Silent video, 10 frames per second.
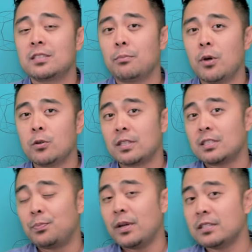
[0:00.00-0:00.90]
is the most
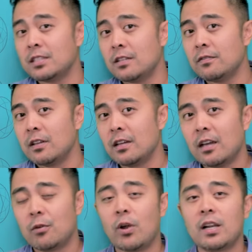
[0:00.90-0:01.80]
expensive
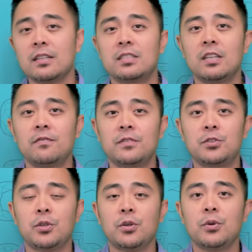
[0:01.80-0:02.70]
relative
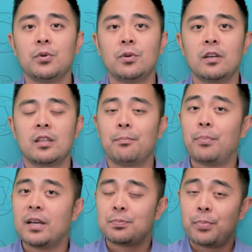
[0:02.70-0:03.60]
to the
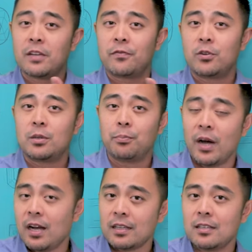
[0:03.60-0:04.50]
best bang for your
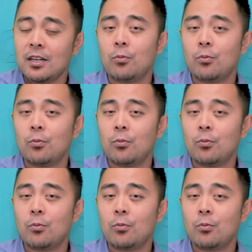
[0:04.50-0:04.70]
buck,